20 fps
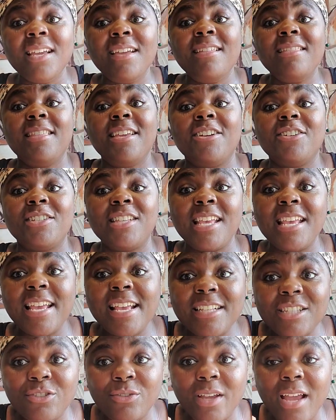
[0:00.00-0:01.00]
there's
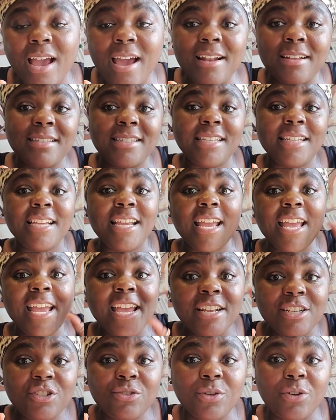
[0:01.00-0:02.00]
History Odyssey,
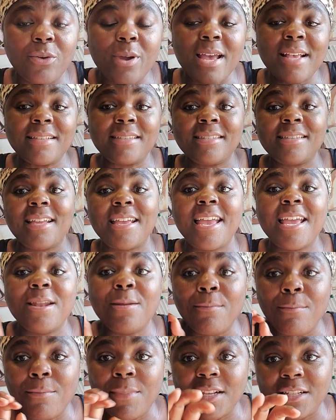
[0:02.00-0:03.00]
History Quest,
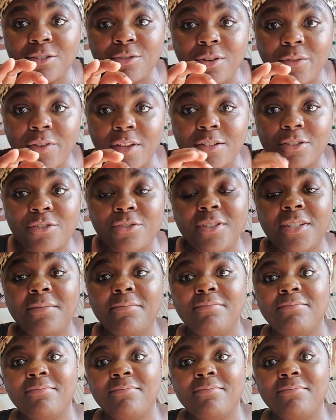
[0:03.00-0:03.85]
and Mystery of History.